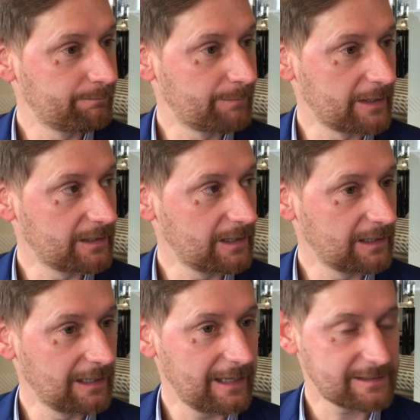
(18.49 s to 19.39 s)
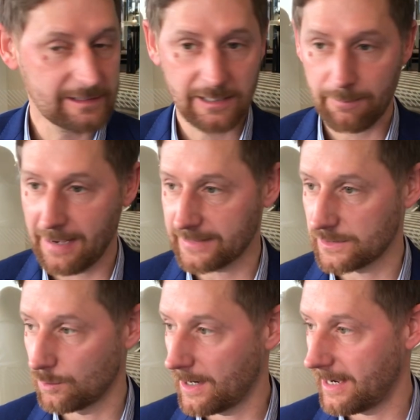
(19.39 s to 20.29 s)
But let's get back
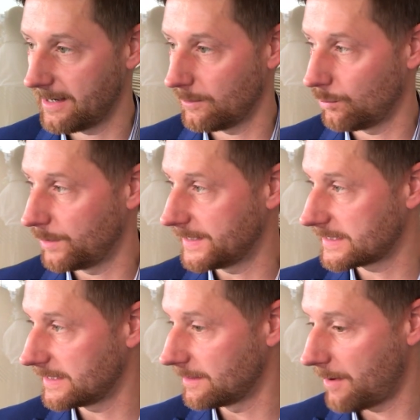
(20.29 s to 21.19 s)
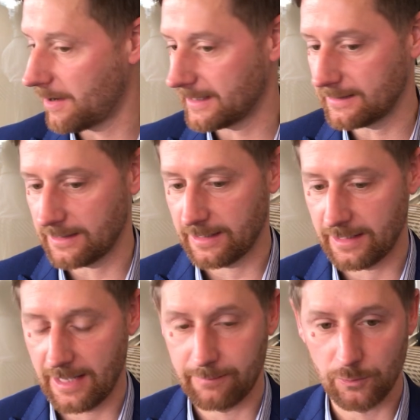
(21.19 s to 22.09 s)
to where we see the market
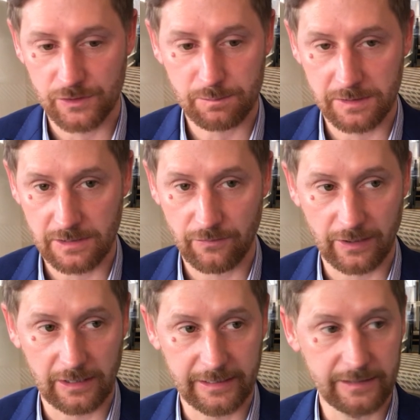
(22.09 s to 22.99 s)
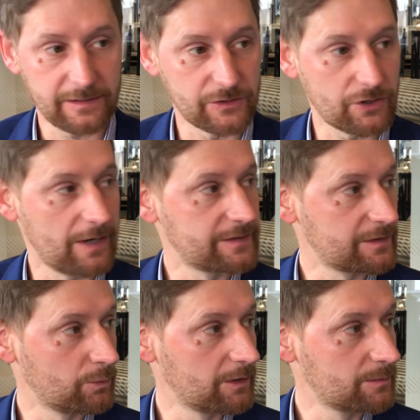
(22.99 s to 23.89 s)
and more specifically the trends
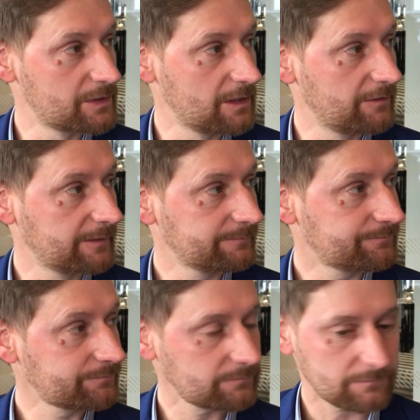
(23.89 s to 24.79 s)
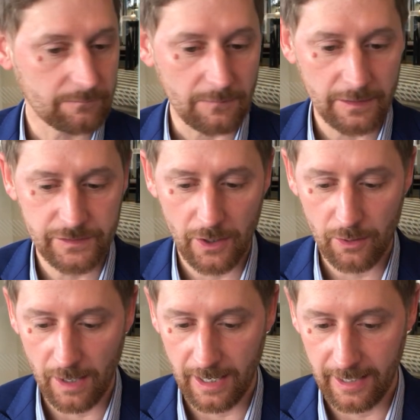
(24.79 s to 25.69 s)
that we're observing.
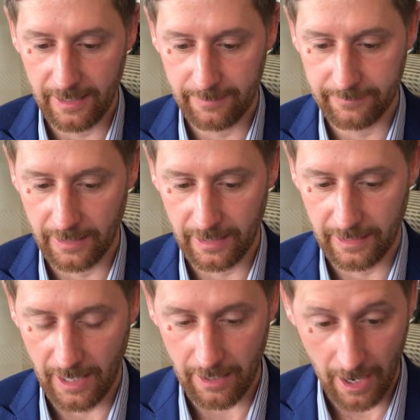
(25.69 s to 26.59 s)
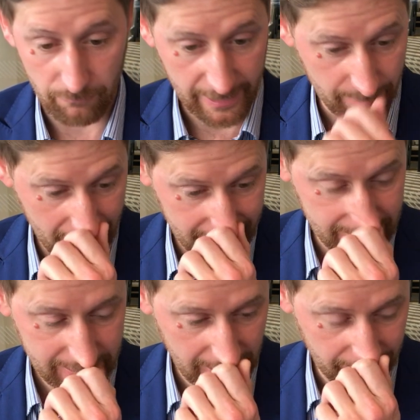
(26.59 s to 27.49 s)
So I
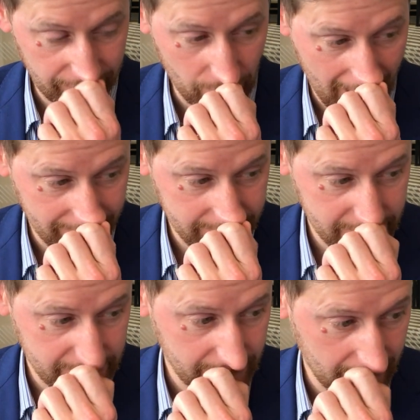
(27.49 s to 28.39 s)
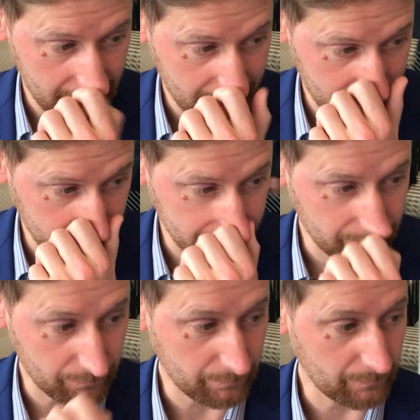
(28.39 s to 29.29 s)
recommend, if you haven't
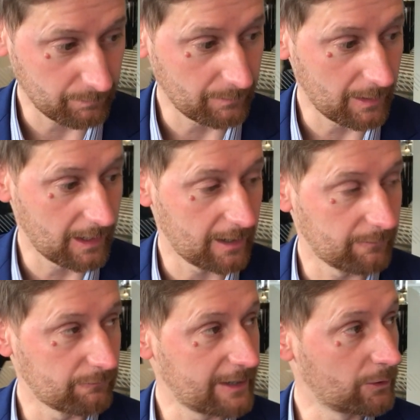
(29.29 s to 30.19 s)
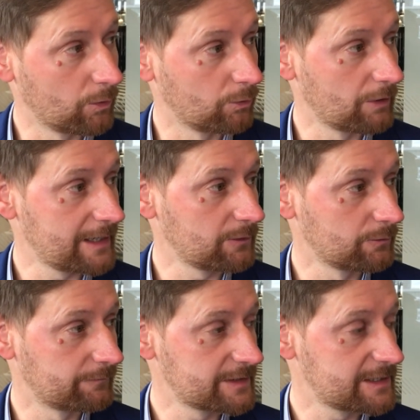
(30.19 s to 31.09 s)
read it already
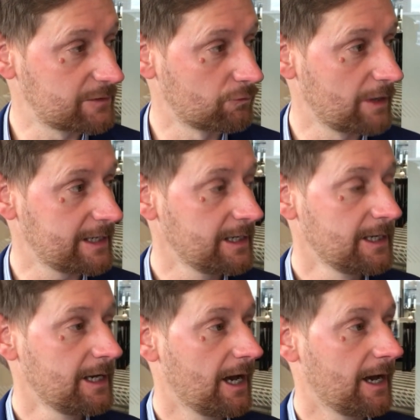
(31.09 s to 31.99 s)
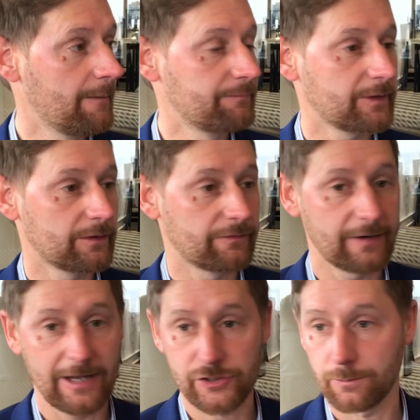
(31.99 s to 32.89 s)
or visited already, the
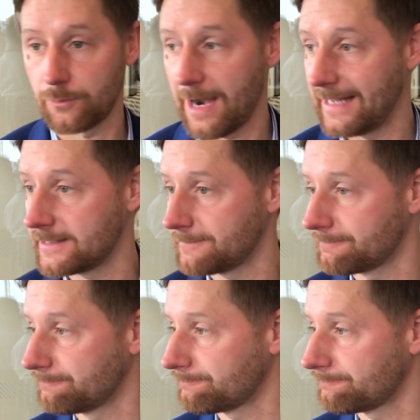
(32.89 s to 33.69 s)
Financial Brand.